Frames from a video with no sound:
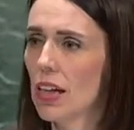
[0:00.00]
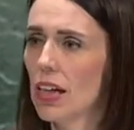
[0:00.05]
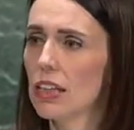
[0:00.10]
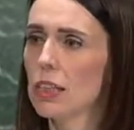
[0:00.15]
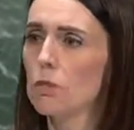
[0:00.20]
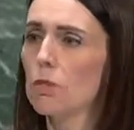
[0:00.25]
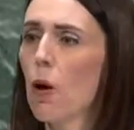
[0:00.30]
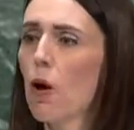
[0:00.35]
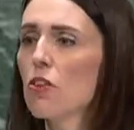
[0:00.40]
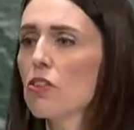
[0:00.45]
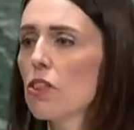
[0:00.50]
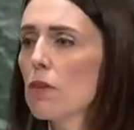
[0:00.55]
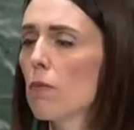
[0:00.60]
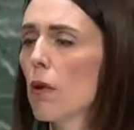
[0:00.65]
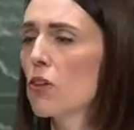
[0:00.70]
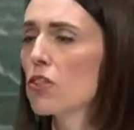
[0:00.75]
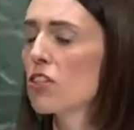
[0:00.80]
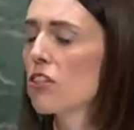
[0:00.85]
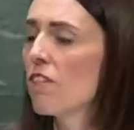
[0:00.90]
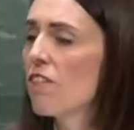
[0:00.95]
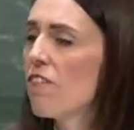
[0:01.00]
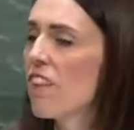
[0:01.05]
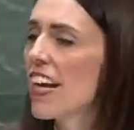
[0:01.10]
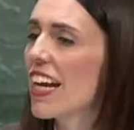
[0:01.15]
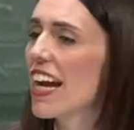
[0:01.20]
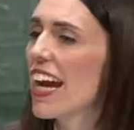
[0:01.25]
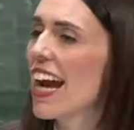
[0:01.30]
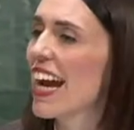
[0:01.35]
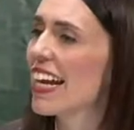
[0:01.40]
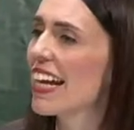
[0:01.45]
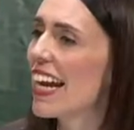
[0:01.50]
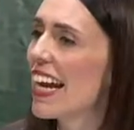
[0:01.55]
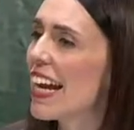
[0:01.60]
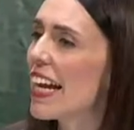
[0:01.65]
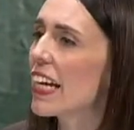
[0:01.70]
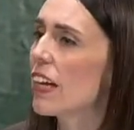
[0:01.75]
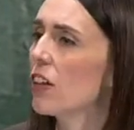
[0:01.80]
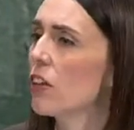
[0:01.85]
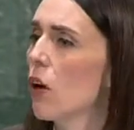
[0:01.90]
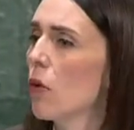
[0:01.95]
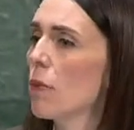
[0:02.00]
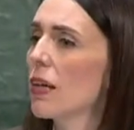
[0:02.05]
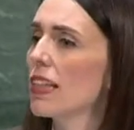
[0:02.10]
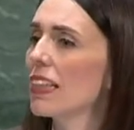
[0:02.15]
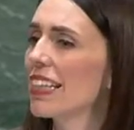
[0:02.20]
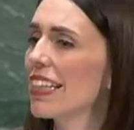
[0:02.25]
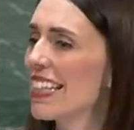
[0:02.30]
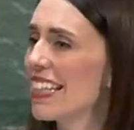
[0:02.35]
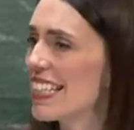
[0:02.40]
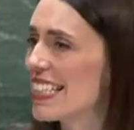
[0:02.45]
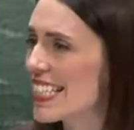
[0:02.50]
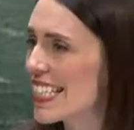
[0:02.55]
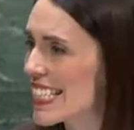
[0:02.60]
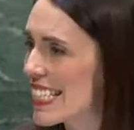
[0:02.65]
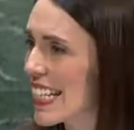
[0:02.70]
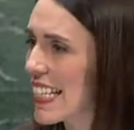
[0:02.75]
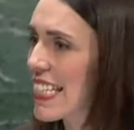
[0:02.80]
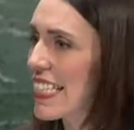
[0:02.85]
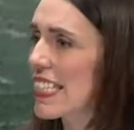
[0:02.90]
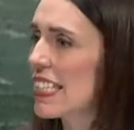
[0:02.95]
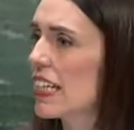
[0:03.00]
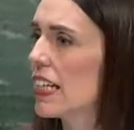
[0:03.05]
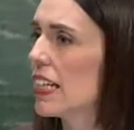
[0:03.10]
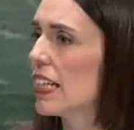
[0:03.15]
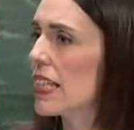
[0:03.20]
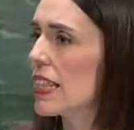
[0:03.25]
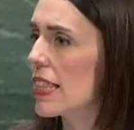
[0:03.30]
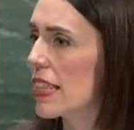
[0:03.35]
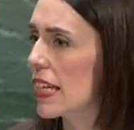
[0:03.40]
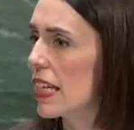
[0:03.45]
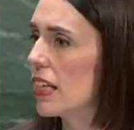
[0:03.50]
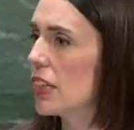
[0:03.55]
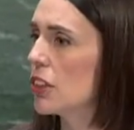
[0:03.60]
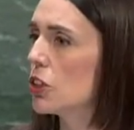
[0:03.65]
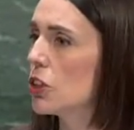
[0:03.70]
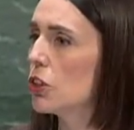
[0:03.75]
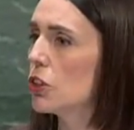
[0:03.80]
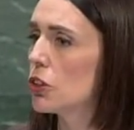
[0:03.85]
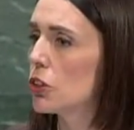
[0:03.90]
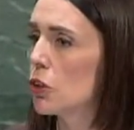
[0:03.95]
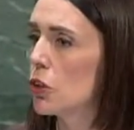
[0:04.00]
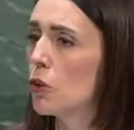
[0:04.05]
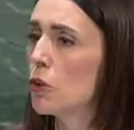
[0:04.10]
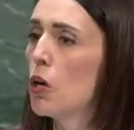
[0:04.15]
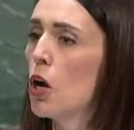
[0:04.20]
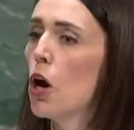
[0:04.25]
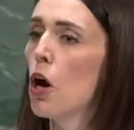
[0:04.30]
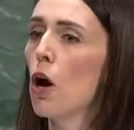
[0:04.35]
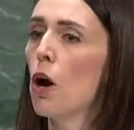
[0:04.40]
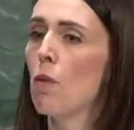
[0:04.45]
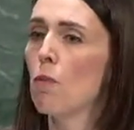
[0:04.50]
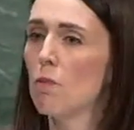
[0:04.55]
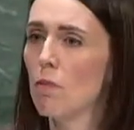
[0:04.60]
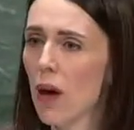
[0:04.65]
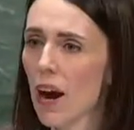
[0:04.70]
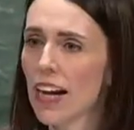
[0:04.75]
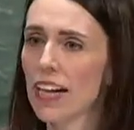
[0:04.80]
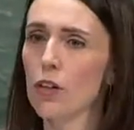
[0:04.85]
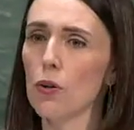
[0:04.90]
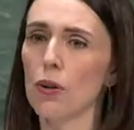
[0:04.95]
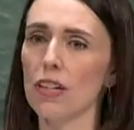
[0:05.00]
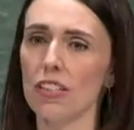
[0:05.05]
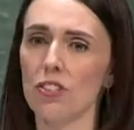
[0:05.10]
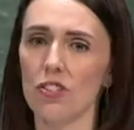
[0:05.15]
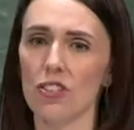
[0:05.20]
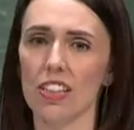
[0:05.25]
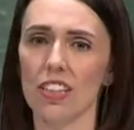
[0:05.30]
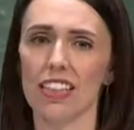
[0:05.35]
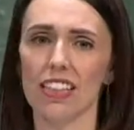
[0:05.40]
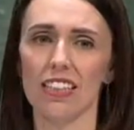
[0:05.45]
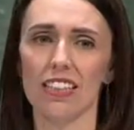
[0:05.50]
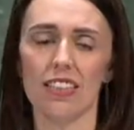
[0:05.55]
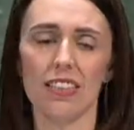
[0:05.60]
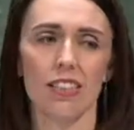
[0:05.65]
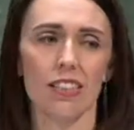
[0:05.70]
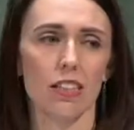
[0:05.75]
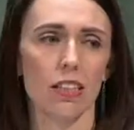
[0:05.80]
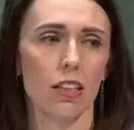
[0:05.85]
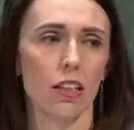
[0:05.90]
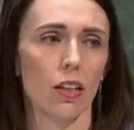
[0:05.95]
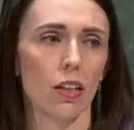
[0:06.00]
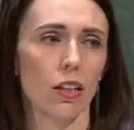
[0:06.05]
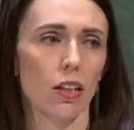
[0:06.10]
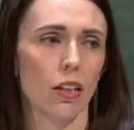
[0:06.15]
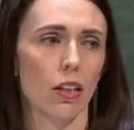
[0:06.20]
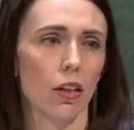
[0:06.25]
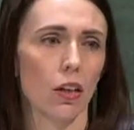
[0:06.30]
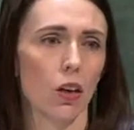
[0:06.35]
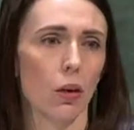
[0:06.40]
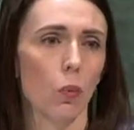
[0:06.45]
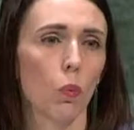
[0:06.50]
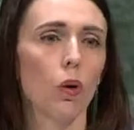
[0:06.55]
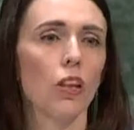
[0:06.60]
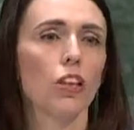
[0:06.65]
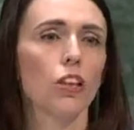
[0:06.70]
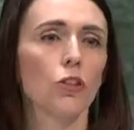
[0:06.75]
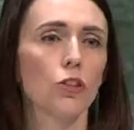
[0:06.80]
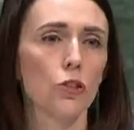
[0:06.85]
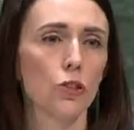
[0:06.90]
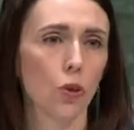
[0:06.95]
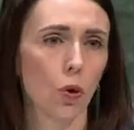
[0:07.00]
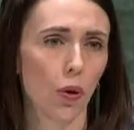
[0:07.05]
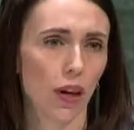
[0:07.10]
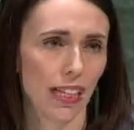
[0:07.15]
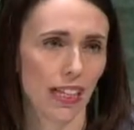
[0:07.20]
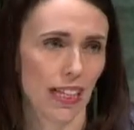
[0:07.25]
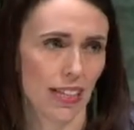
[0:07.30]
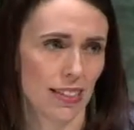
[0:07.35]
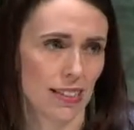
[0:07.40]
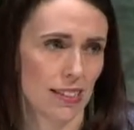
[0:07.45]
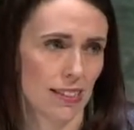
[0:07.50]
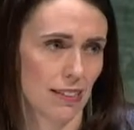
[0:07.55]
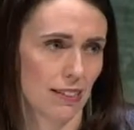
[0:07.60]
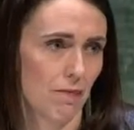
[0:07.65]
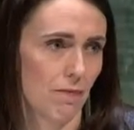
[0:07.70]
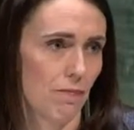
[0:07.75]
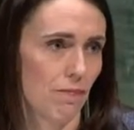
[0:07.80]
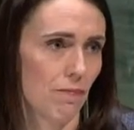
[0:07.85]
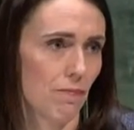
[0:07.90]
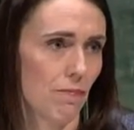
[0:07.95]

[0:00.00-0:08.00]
It's both the most fair and economically consistent thing to do. My question is, will you join us?